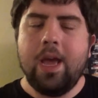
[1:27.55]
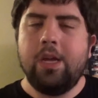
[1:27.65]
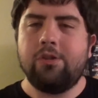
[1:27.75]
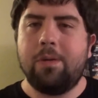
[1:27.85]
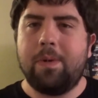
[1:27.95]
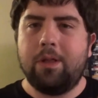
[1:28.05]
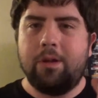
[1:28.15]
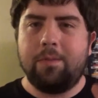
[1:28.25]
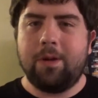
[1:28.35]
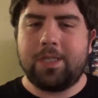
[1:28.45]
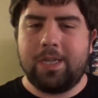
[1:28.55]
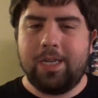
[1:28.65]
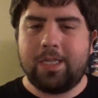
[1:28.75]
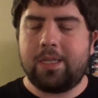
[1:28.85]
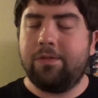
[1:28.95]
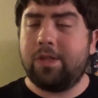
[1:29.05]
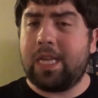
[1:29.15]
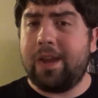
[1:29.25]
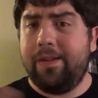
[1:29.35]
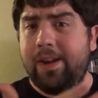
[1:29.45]
Gerard Butler and the president, instead of just
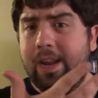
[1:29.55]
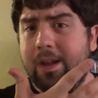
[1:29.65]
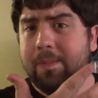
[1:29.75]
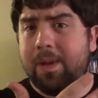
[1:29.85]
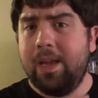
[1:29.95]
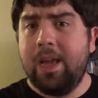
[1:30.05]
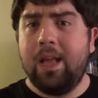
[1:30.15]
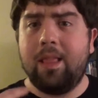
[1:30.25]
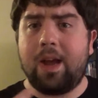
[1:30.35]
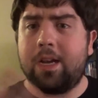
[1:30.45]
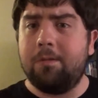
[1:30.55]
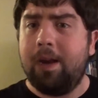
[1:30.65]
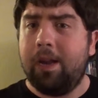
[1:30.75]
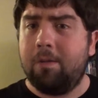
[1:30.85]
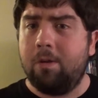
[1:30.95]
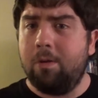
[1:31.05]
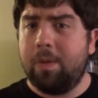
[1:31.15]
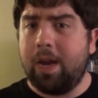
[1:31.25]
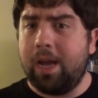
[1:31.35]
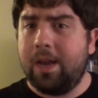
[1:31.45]
having him locked away in a room
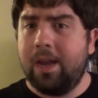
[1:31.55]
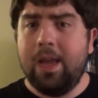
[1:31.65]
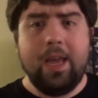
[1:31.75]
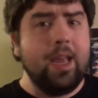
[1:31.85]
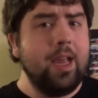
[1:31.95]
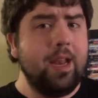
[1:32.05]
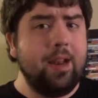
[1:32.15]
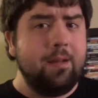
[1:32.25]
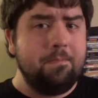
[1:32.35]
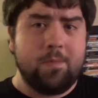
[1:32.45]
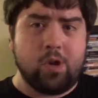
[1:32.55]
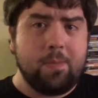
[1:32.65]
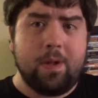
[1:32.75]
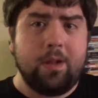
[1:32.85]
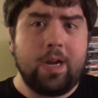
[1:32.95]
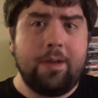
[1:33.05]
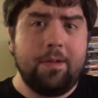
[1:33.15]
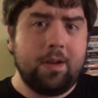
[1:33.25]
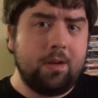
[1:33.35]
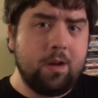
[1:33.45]
again and Gerard Butler
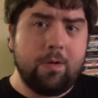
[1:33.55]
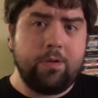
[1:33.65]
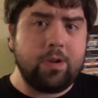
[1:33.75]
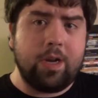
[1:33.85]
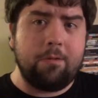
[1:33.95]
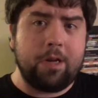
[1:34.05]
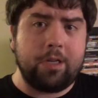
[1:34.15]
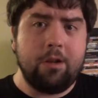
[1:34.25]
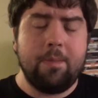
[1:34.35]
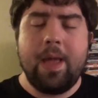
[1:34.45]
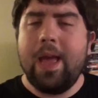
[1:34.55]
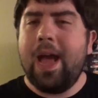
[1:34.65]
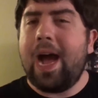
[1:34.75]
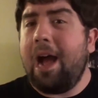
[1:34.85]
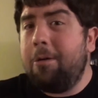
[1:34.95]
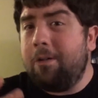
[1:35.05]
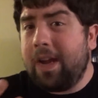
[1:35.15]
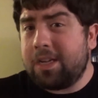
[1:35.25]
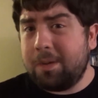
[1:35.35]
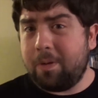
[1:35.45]
having to go and try to rescue him. I would have
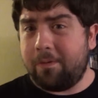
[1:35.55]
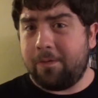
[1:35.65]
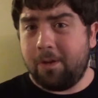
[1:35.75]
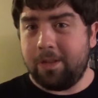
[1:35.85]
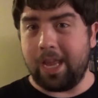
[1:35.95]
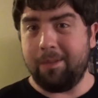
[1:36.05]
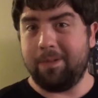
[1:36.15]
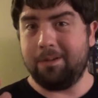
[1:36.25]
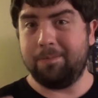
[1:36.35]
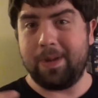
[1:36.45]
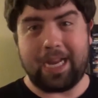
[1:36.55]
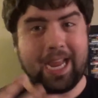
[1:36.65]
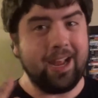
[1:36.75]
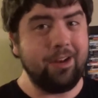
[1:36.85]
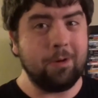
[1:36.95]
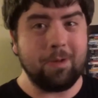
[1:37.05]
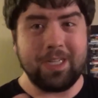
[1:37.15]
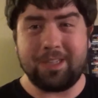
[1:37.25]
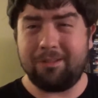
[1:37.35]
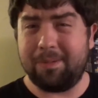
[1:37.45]
actually preferred them to kind of do a
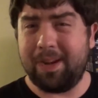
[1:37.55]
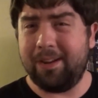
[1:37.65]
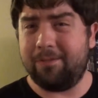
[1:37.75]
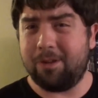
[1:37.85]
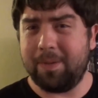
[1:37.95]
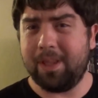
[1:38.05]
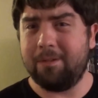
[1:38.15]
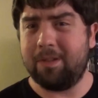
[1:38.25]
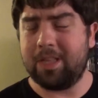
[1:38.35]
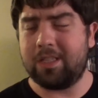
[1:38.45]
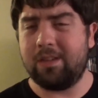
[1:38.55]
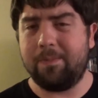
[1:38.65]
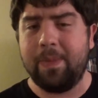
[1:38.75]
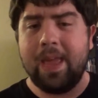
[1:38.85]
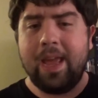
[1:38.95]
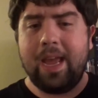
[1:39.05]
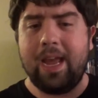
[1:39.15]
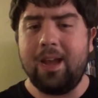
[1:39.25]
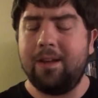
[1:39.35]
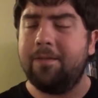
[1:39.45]
rinse and repeat formula with this film.
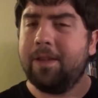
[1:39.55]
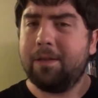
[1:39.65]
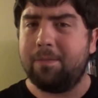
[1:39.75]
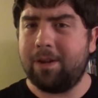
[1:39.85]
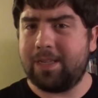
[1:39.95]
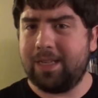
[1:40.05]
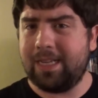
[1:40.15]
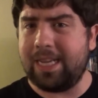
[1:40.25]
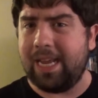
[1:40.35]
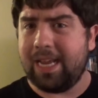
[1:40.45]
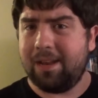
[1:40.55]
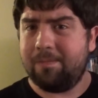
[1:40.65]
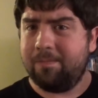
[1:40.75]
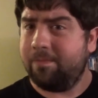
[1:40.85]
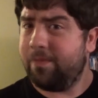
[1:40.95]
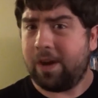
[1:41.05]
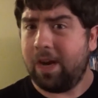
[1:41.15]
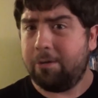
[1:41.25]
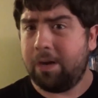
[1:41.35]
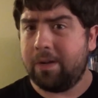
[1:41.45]
Have the president get taken very
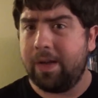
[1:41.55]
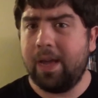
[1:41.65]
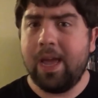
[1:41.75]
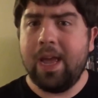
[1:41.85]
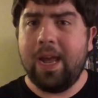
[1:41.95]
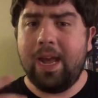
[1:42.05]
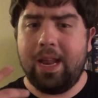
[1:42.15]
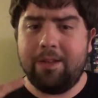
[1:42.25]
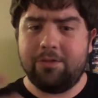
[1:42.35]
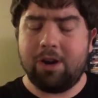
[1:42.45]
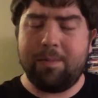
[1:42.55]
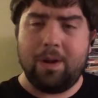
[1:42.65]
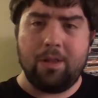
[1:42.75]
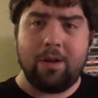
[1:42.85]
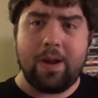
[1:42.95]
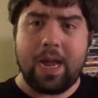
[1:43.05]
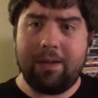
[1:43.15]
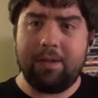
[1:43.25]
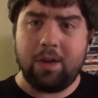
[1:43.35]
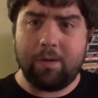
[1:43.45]
quickly and have Gerard Butler
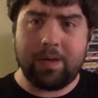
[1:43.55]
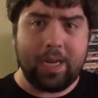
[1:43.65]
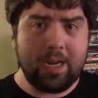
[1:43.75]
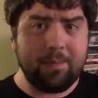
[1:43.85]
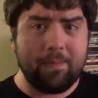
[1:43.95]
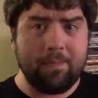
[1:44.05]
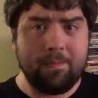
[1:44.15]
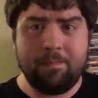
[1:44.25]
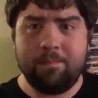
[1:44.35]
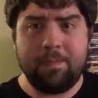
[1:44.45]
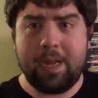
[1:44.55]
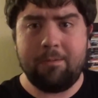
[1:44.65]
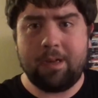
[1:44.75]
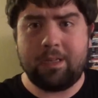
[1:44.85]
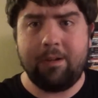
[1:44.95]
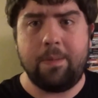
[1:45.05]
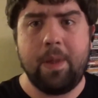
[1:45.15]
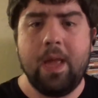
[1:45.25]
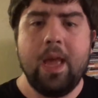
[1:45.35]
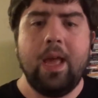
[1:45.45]
have to go and take him and rescue him.
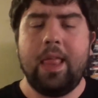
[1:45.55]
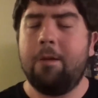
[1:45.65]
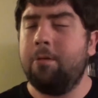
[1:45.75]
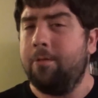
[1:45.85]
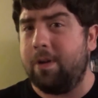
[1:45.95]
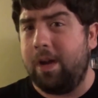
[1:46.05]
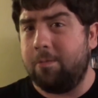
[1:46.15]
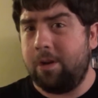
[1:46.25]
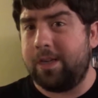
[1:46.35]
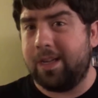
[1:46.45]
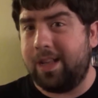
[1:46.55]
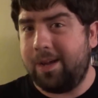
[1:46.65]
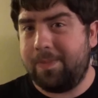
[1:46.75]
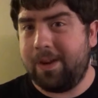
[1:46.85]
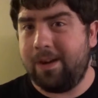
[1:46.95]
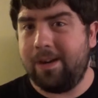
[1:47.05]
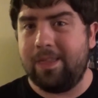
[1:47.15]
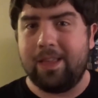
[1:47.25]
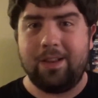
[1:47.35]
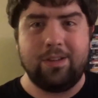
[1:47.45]
That would have probably worked a lot better
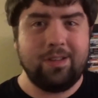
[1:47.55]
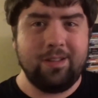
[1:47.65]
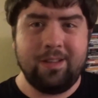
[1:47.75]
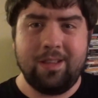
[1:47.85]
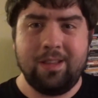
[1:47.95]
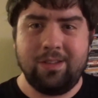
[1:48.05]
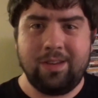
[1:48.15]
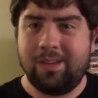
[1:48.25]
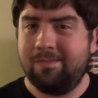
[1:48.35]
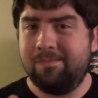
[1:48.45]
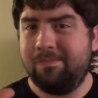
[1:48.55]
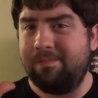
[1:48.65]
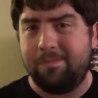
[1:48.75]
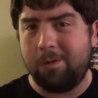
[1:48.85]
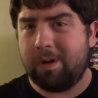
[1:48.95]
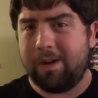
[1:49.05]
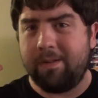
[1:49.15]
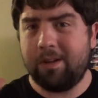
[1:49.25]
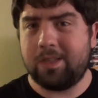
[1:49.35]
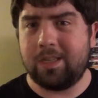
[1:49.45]
than
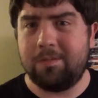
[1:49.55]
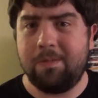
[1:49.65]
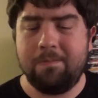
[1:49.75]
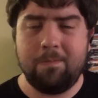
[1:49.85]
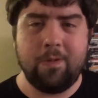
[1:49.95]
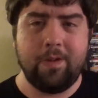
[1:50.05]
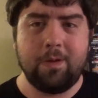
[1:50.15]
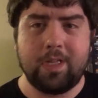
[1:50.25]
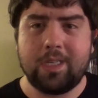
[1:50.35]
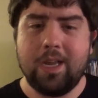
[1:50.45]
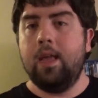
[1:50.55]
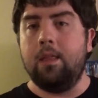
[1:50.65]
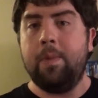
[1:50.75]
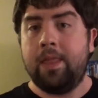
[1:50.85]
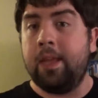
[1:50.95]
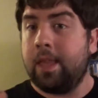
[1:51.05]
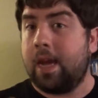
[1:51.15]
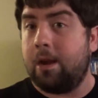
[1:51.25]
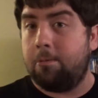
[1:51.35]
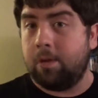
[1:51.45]
whatever else this movie was. The main thing that
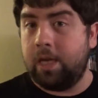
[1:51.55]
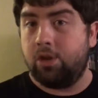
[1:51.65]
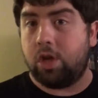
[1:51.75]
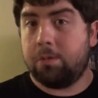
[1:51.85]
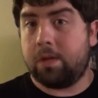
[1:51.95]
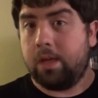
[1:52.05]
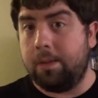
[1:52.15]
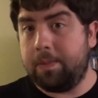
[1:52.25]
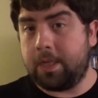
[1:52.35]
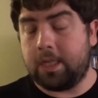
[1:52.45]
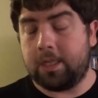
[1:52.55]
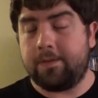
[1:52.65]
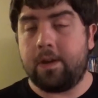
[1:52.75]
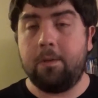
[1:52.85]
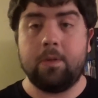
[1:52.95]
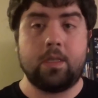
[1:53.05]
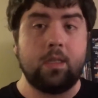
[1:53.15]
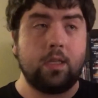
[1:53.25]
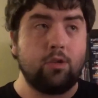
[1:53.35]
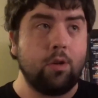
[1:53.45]
I really enjoyed with Olympus Has Fallen was the
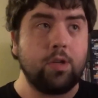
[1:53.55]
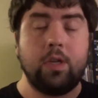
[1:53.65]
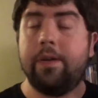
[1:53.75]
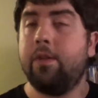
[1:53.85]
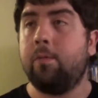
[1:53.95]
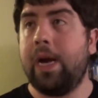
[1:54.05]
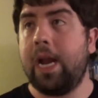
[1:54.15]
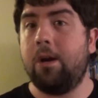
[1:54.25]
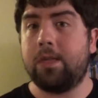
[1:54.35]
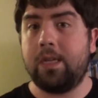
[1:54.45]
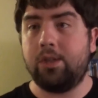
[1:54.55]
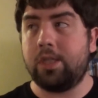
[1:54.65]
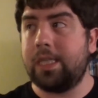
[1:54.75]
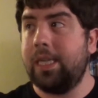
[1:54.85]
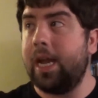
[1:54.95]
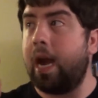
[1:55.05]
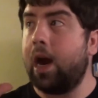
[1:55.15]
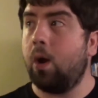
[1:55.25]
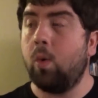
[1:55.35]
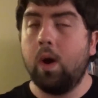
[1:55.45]
destruction of the White House, and just seeing
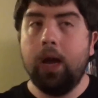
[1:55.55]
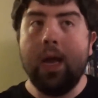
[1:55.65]
how